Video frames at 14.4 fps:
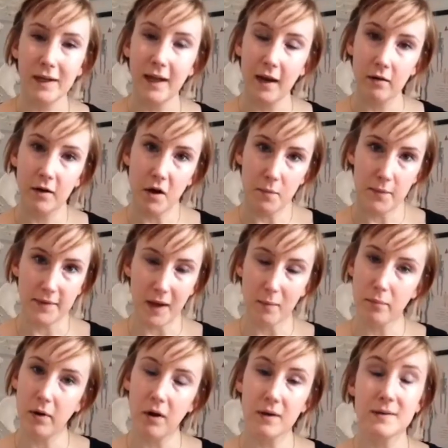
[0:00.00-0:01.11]
carry on with that
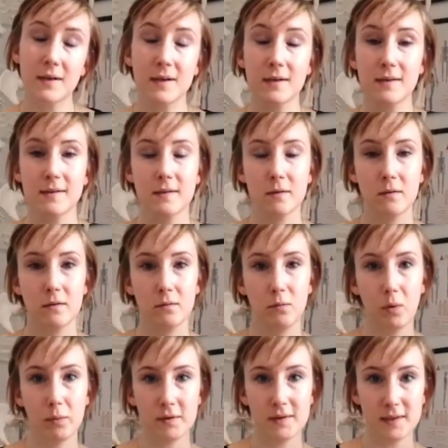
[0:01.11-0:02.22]
process,
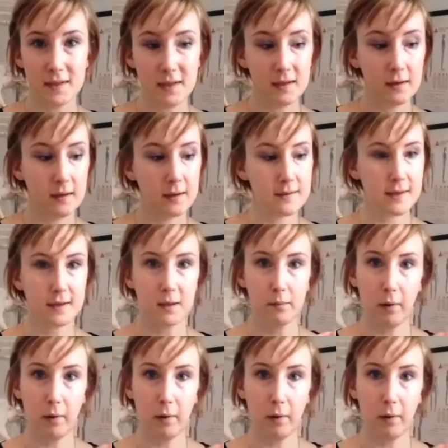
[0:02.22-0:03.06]
what we're seeing is that the